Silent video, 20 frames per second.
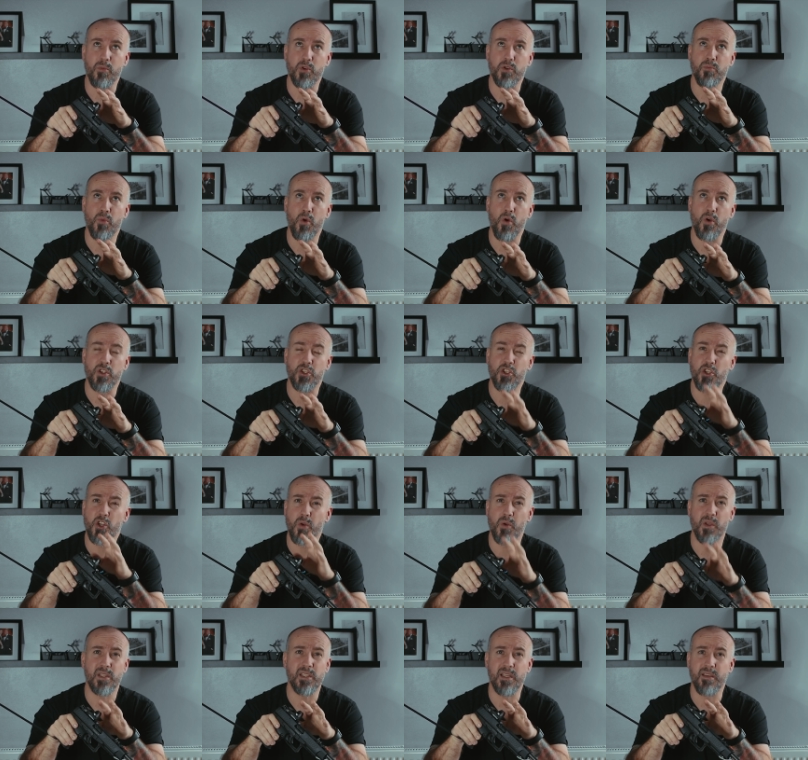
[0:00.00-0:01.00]
more
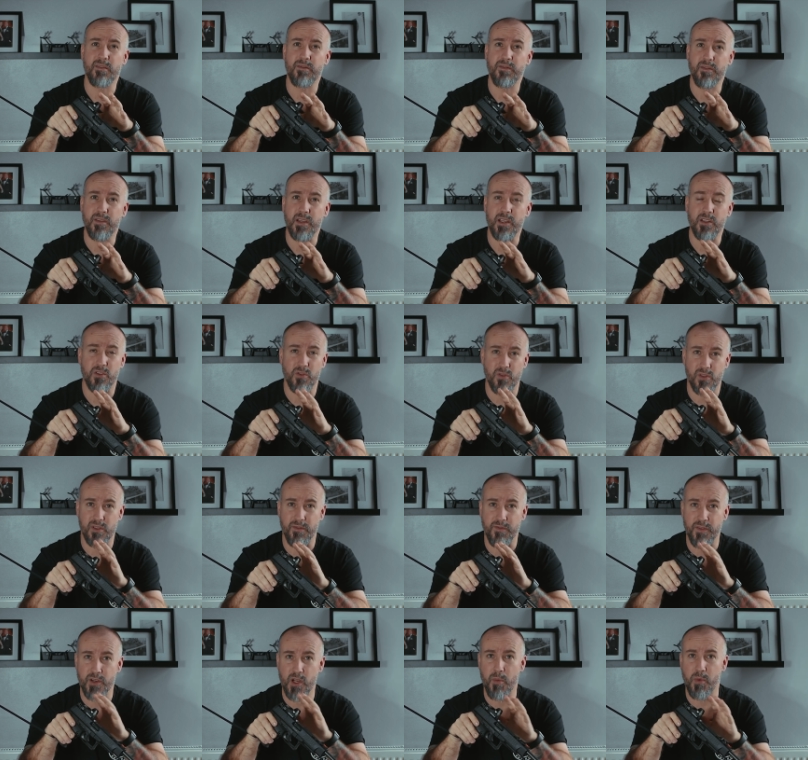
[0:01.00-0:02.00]
intuitive. It's just a
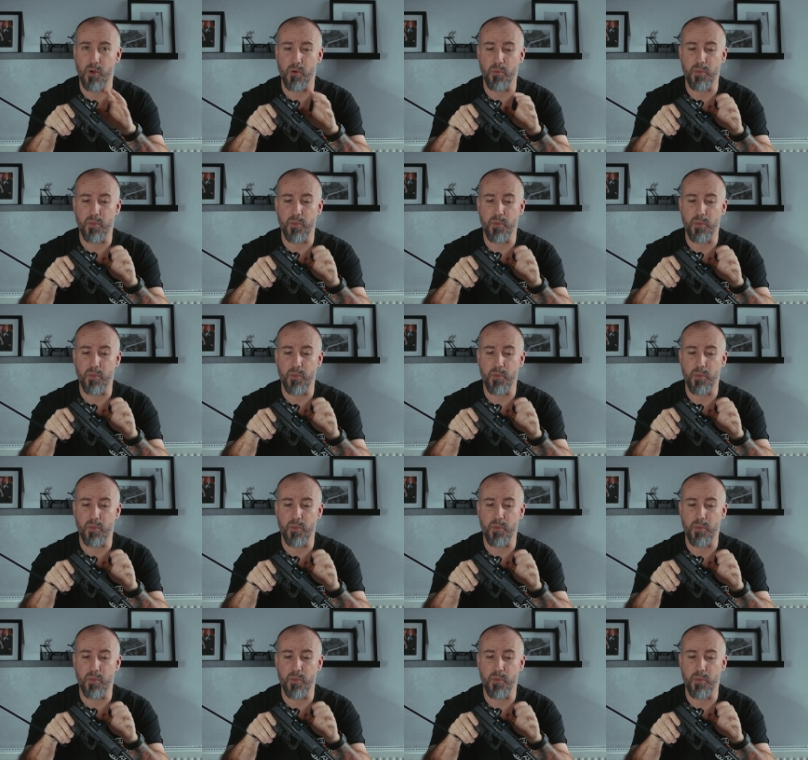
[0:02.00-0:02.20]
phenomenal